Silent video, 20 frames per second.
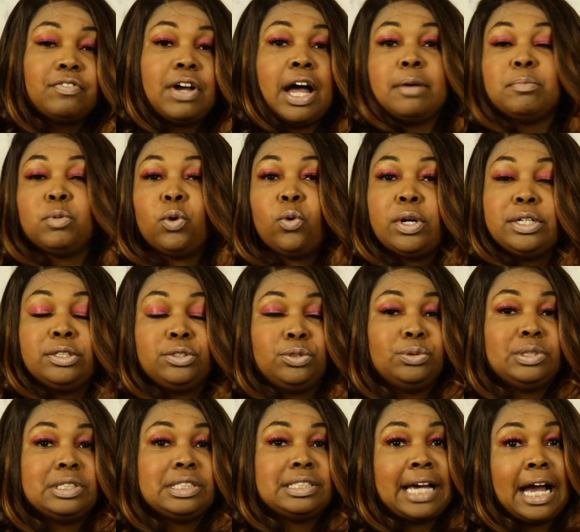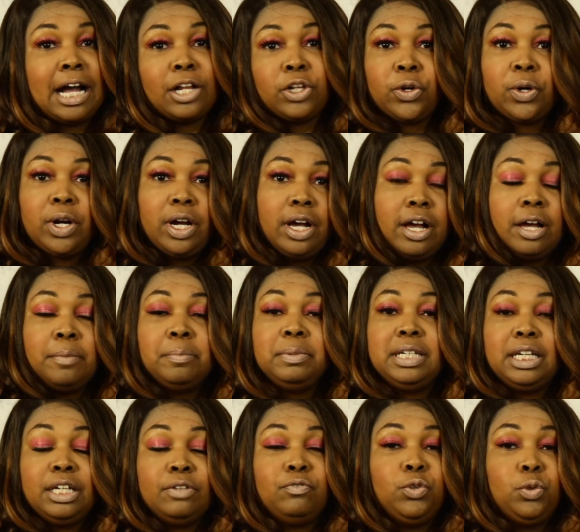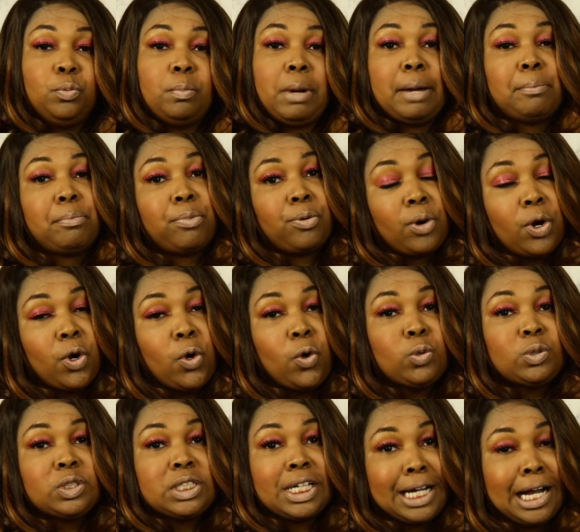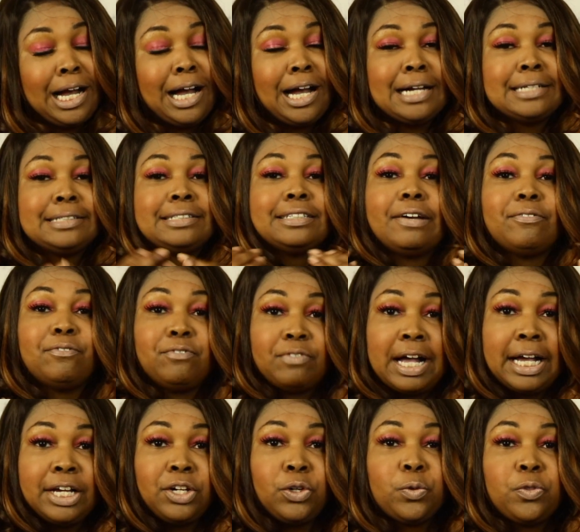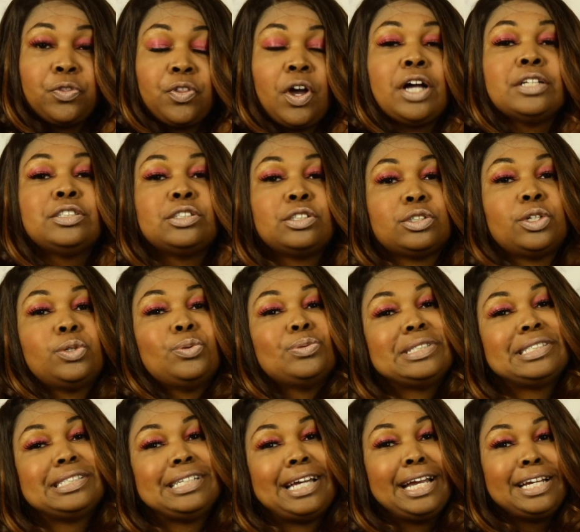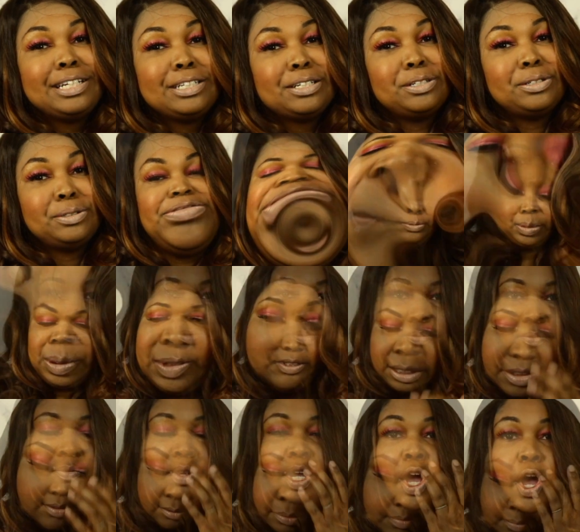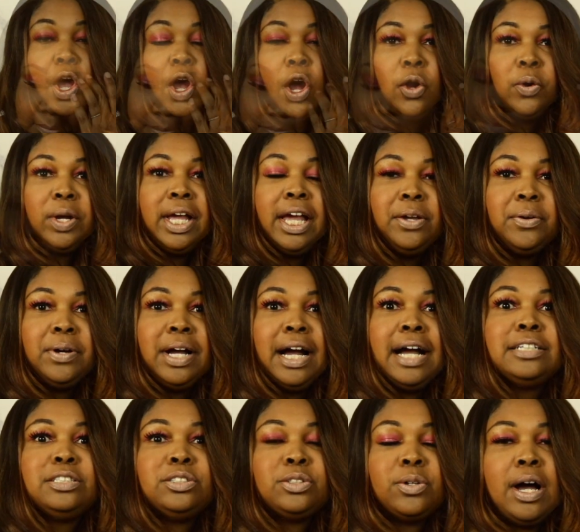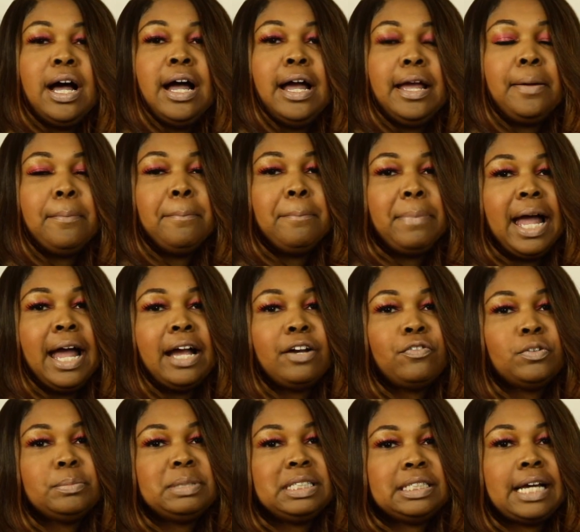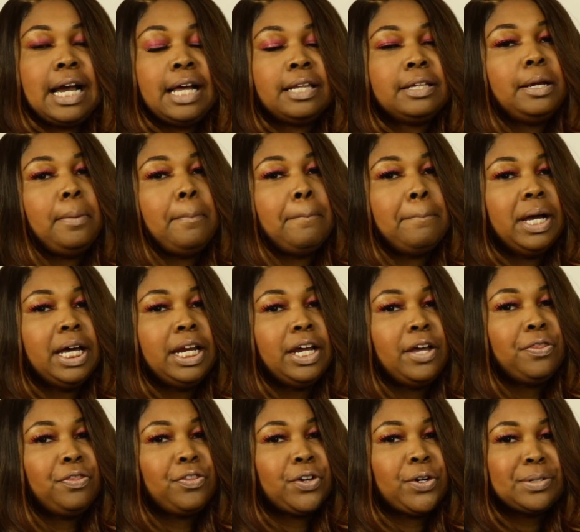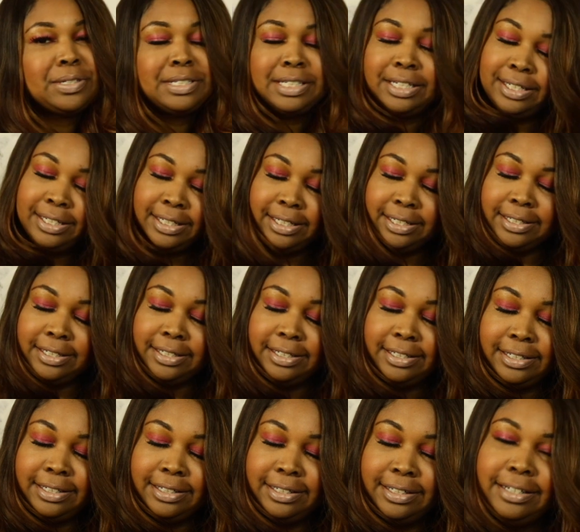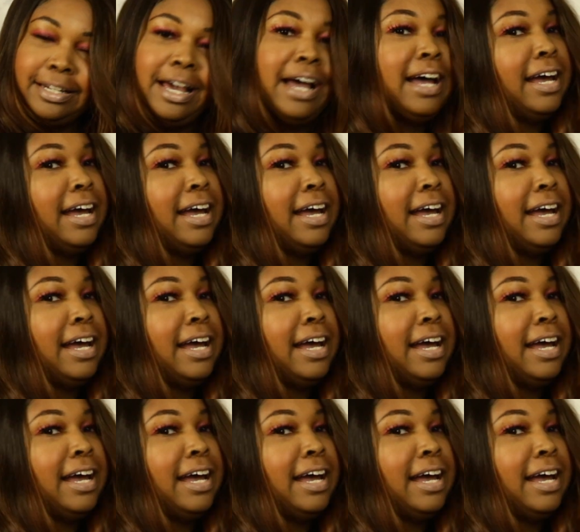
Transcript: I'm going to style her up, give you my pros, cons, final thoughts, so stay tuned. Okay, you guys, so I am back from styling Butta thirteen.